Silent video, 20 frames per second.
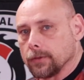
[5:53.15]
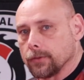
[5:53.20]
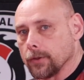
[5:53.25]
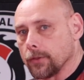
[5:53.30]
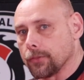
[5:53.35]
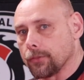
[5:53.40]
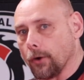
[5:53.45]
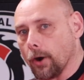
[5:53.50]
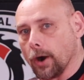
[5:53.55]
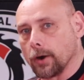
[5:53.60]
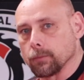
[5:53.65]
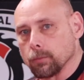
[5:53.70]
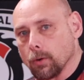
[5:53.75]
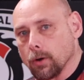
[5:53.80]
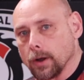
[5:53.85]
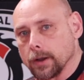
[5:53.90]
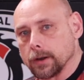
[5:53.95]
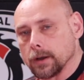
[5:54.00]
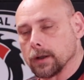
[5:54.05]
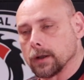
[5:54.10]
The third
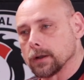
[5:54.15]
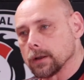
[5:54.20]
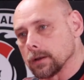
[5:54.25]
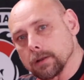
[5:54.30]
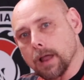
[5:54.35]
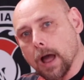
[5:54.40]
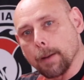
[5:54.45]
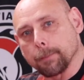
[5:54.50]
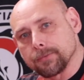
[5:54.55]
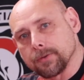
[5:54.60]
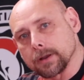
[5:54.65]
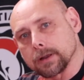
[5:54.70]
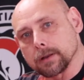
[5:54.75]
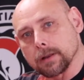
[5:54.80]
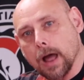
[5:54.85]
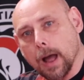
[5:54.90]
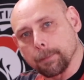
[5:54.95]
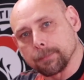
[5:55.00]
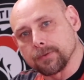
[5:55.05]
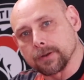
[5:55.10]
one, lob tick,
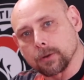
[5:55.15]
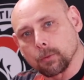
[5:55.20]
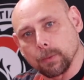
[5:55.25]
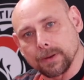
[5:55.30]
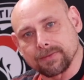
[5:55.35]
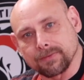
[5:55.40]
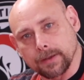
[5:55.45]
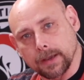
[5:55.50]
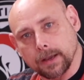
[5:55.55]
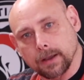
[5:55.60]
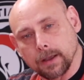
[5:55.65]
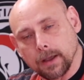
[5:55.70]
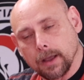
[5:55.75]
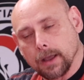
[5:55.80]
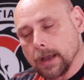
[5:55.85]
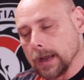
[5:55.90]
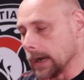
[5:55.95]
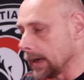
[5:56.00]
wittick.